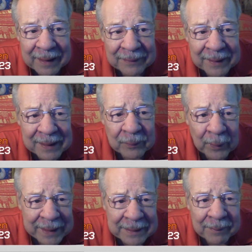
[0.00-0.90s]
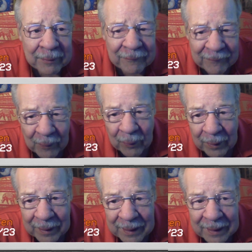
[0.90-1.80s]
And then in week number
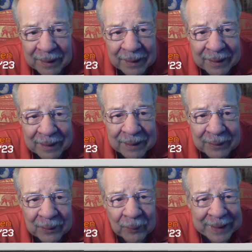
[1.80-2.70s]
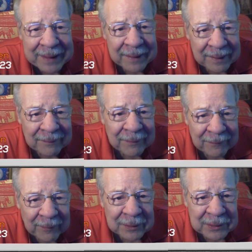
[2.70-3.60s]
four, the week of the
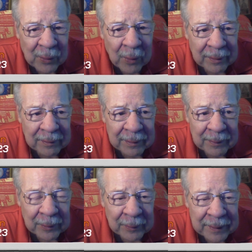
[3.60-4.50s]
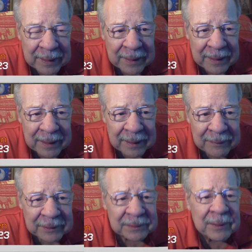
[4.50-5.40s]
first quarter of the moon,
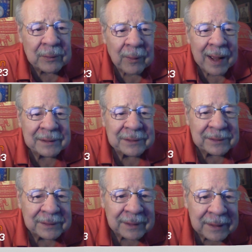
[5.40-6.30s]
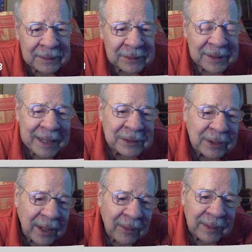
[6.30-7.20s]
this moon rises in
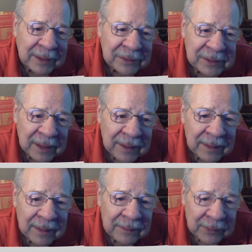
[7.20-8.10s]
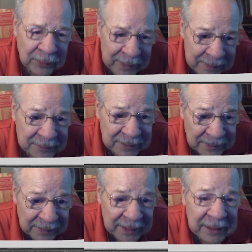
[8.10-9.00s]
Sagittarius. The dreams
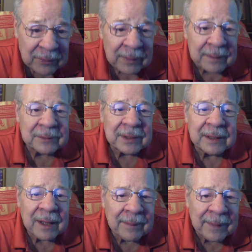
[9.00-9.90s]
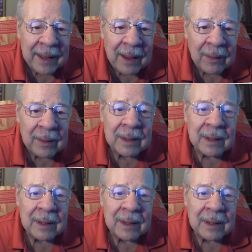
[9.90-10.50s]
and the daydreams that come now